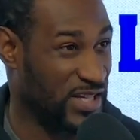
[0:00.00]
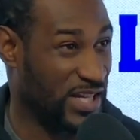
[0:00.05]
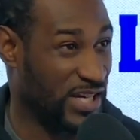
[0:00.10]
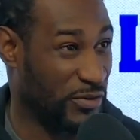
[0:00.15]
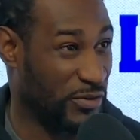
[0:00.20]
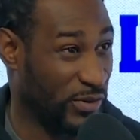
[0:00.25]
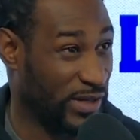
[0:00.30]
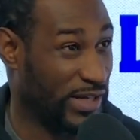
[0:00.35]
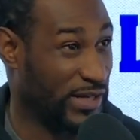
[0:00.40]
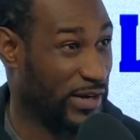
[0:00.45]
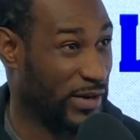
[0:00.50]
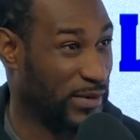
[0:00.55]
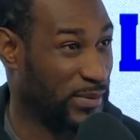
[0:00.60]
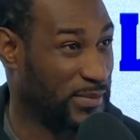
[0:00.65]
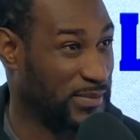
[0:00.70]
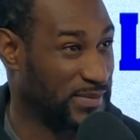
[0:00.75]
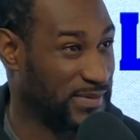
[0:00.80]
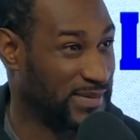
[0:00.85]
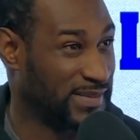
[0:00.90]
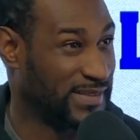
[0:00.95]
you get a read
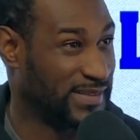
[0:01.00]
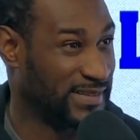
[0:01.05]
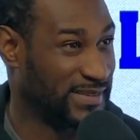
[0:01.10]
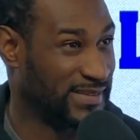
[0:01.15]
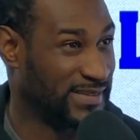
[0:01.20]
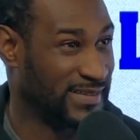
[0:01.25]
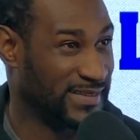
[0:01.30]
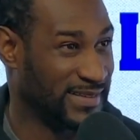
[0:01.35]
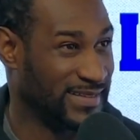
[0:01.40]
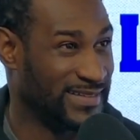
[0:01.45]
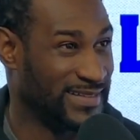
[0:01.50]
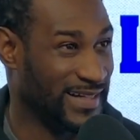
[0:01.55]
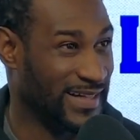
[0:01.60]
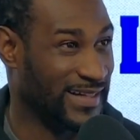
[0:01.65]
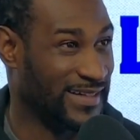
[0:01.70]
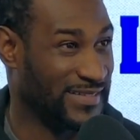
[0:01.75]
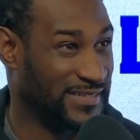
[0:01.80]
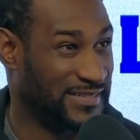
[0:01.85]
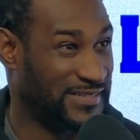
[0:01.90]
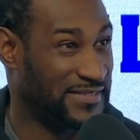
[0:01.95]
on them. Yeah.
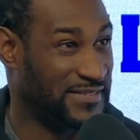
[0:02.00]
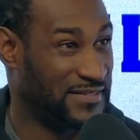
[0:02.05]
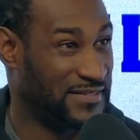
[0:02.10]
Yeah.